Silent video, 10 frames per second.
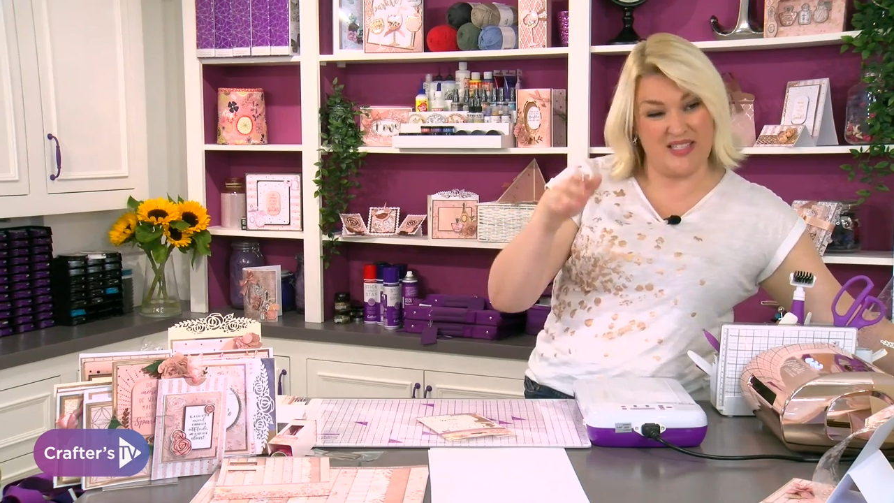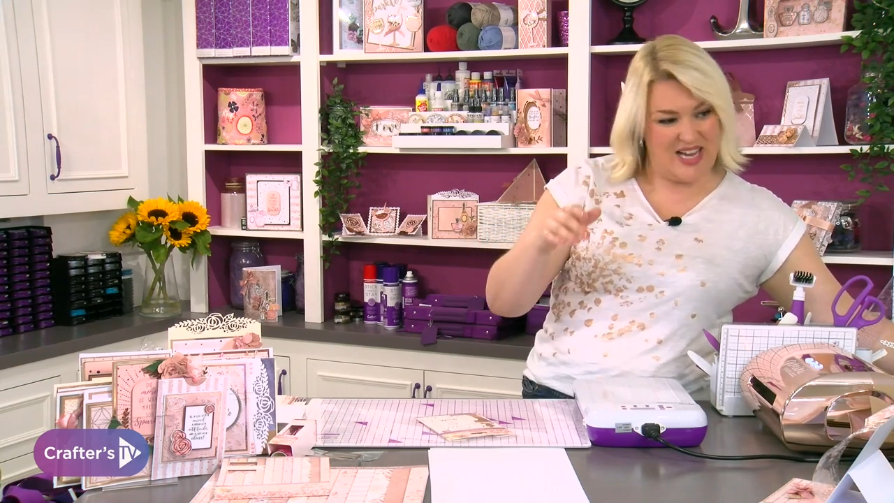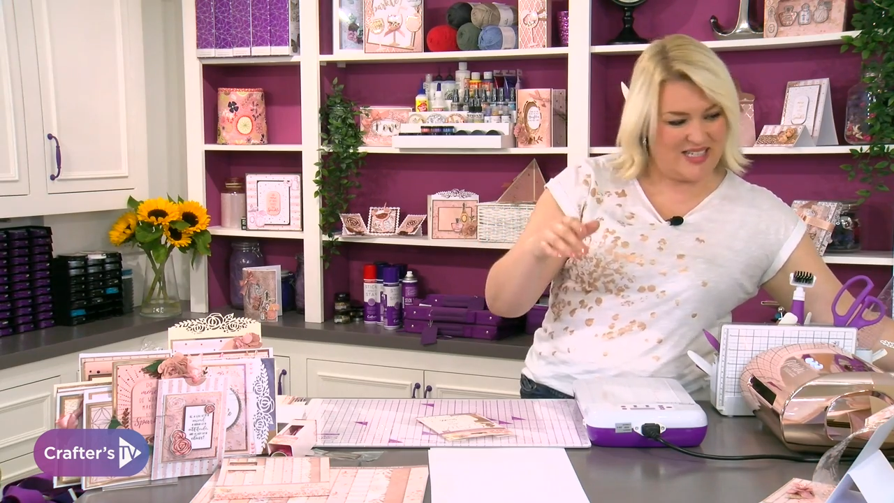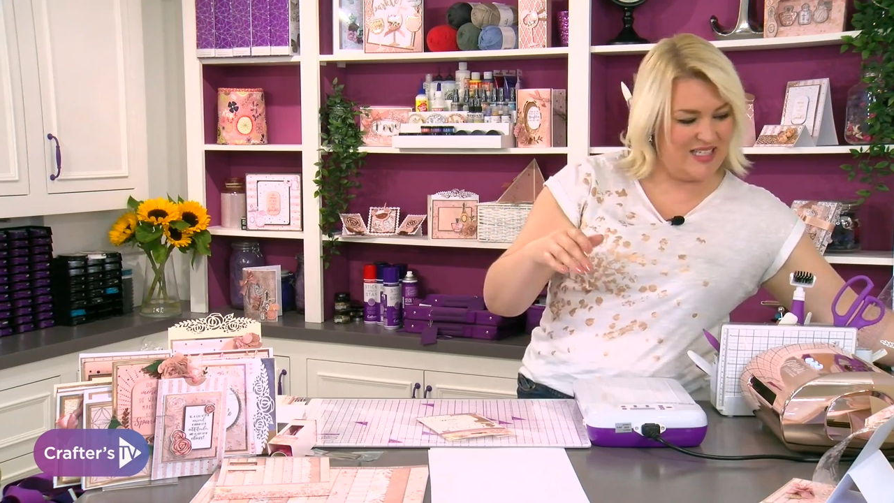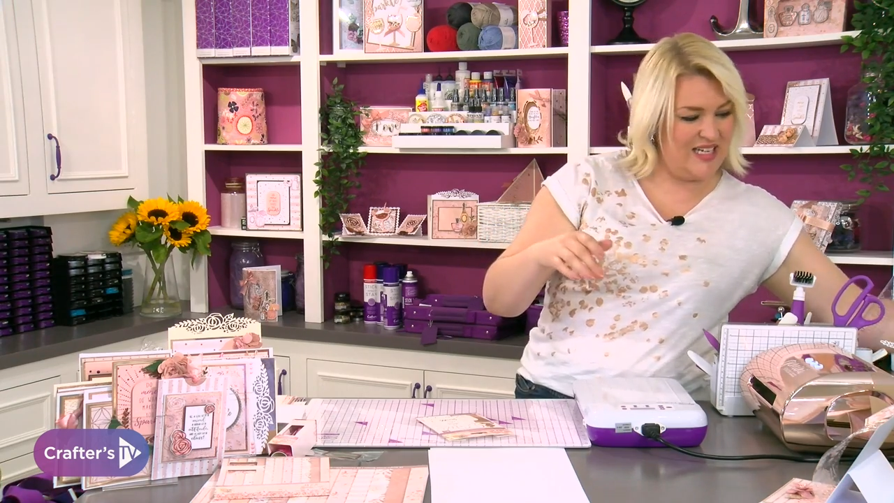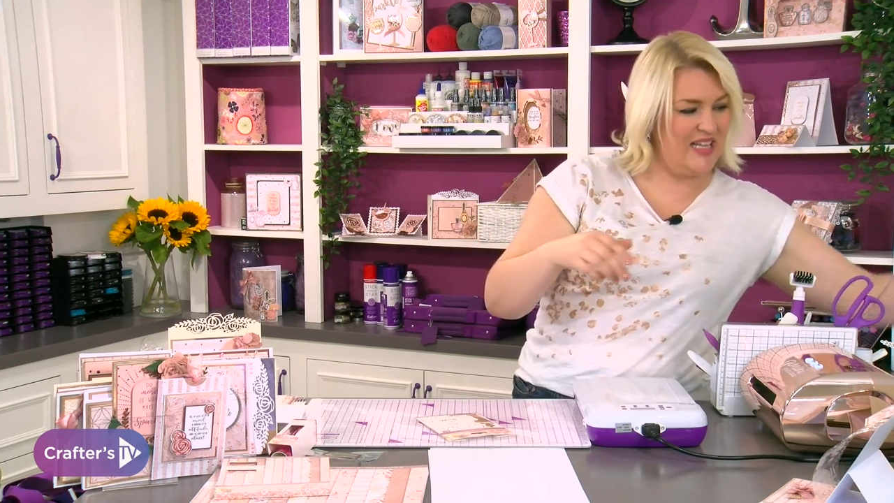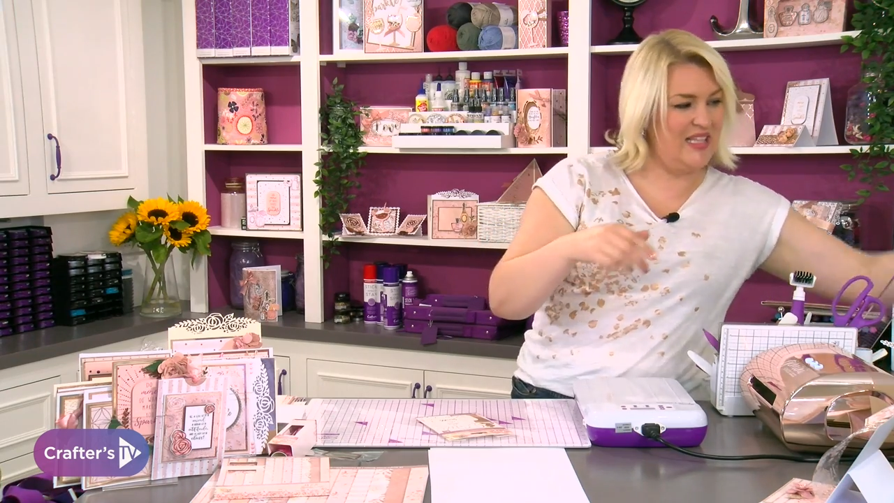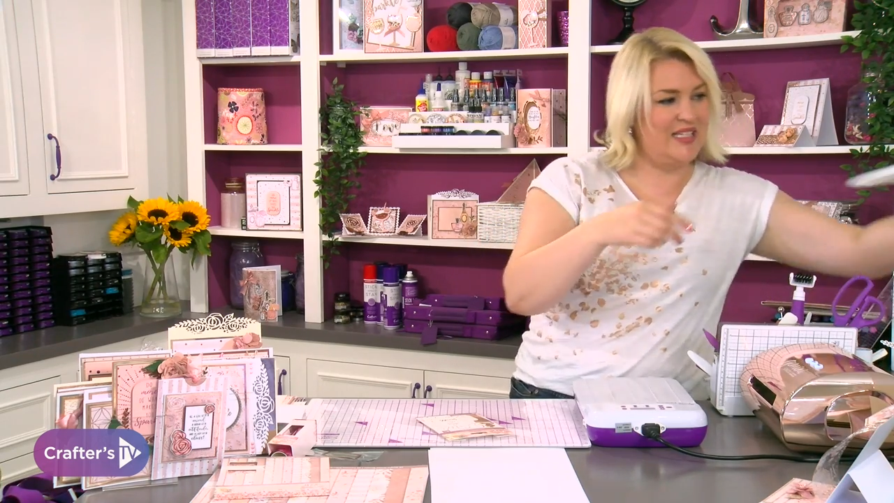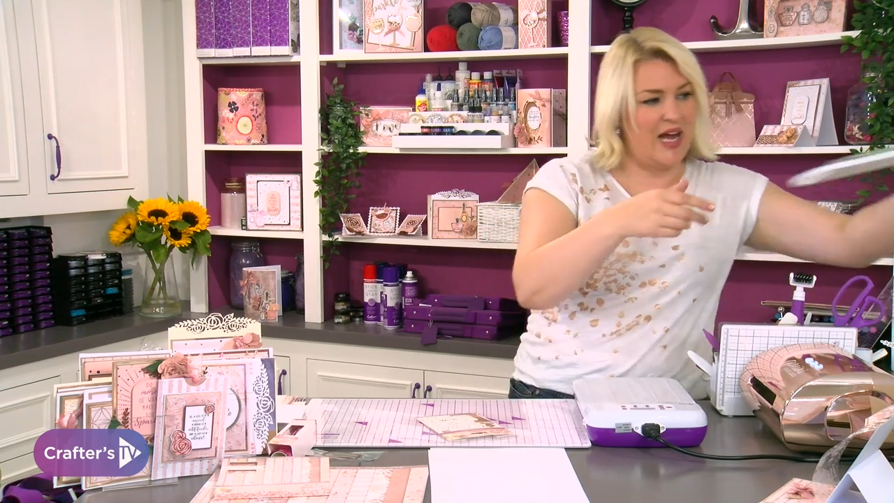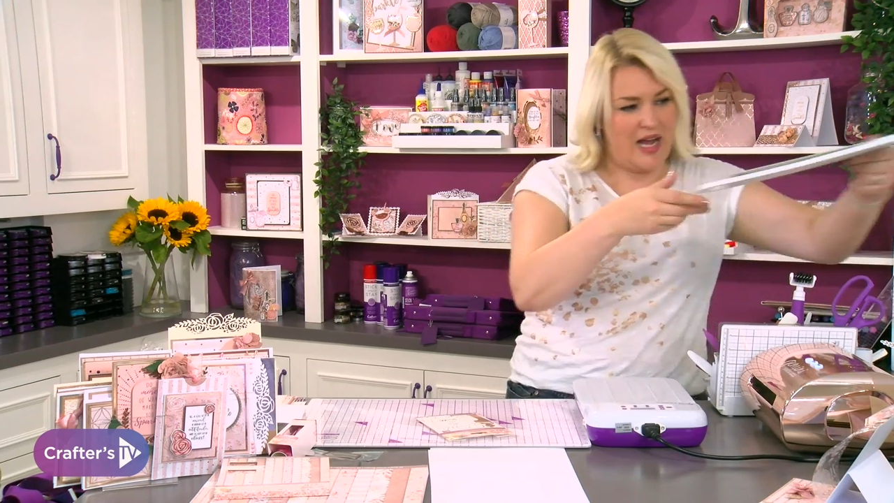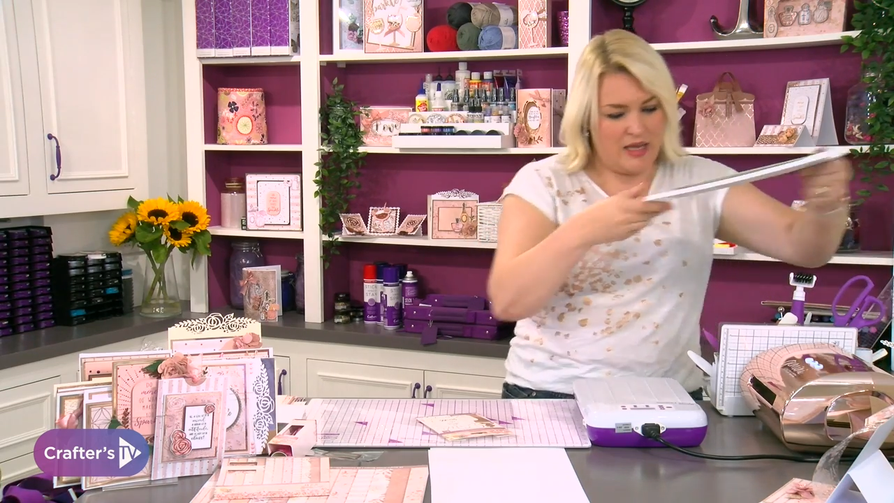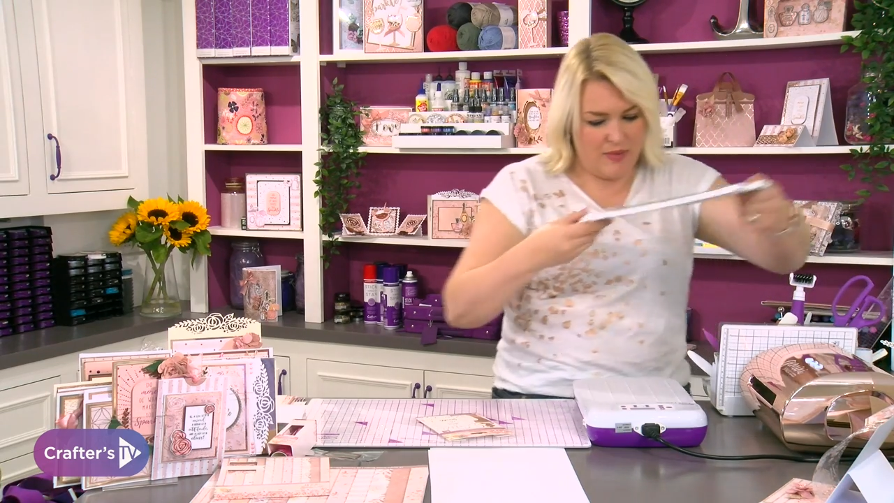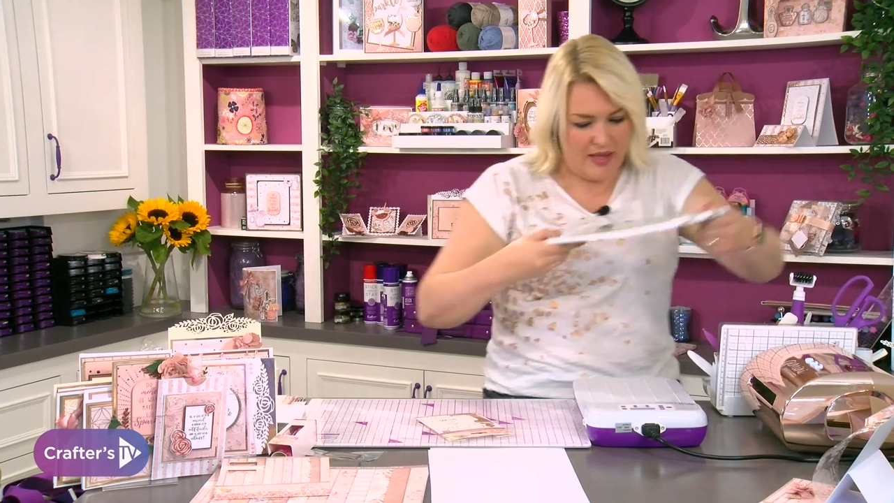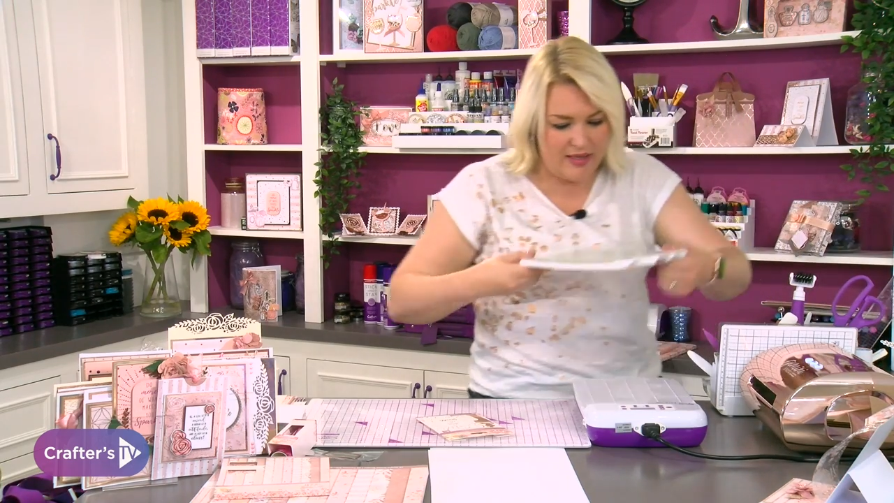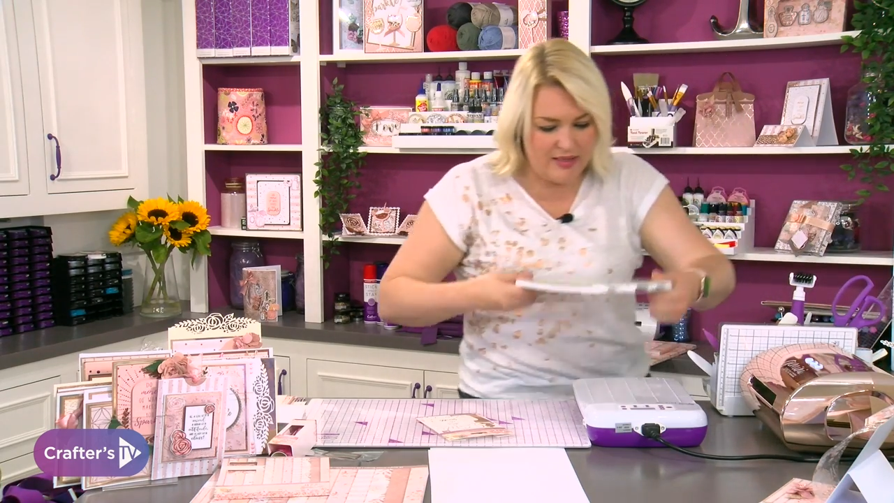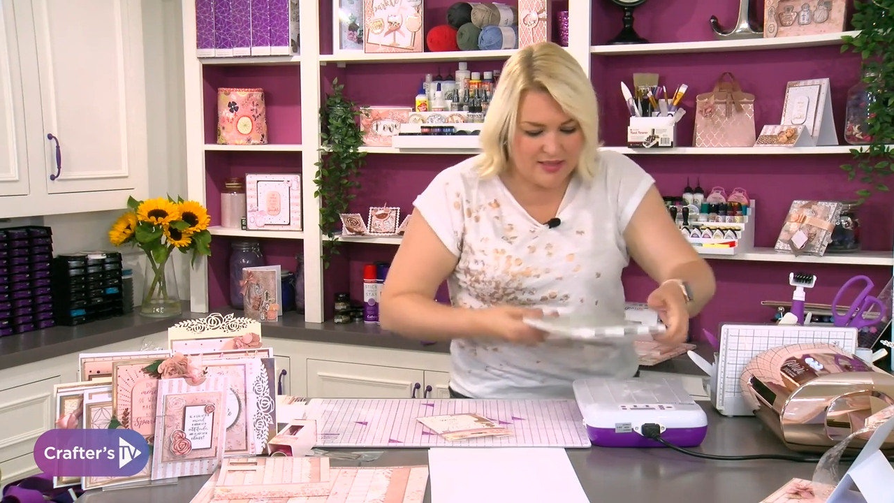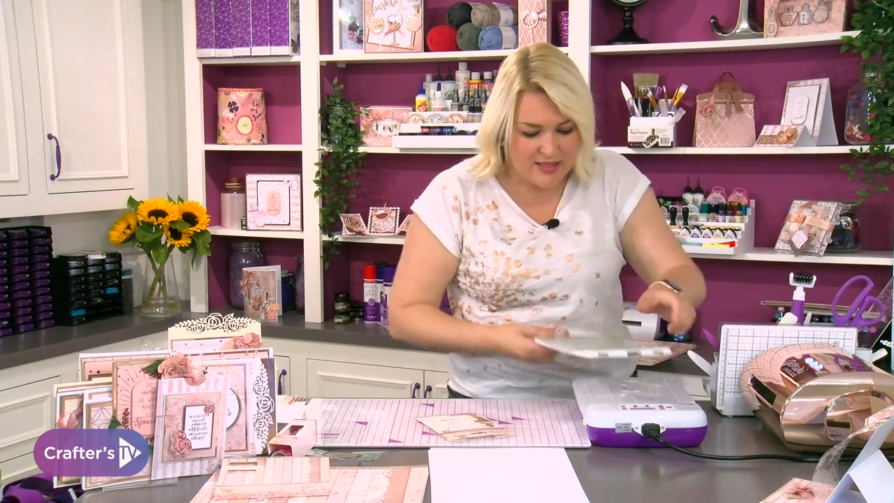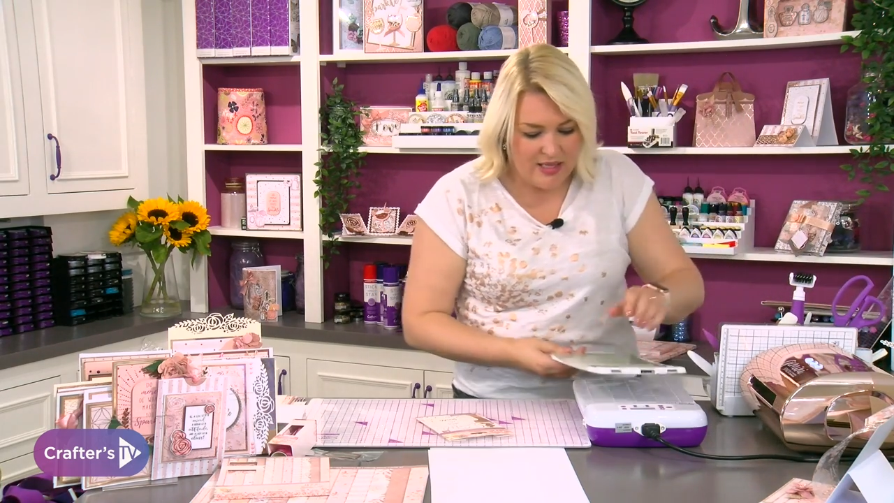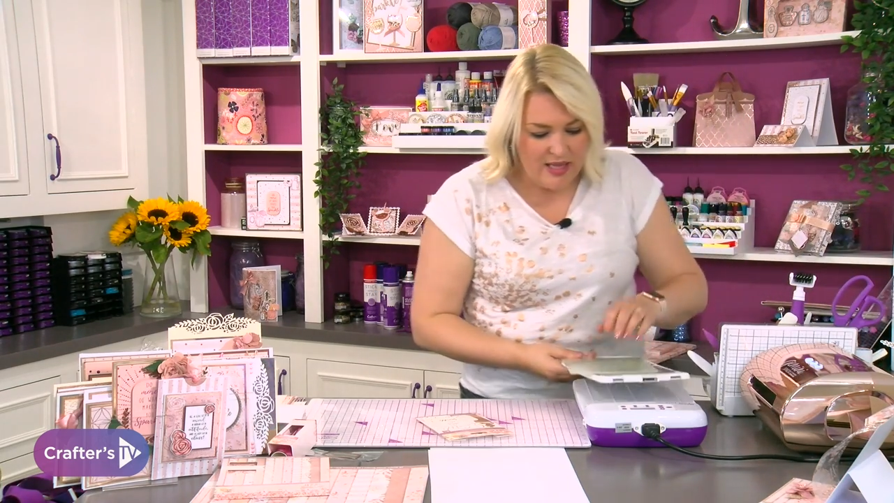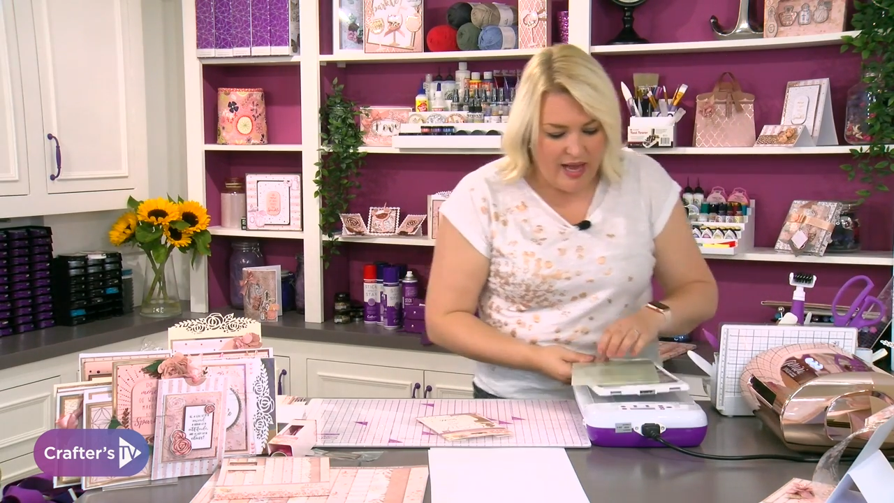the acetate, the timings.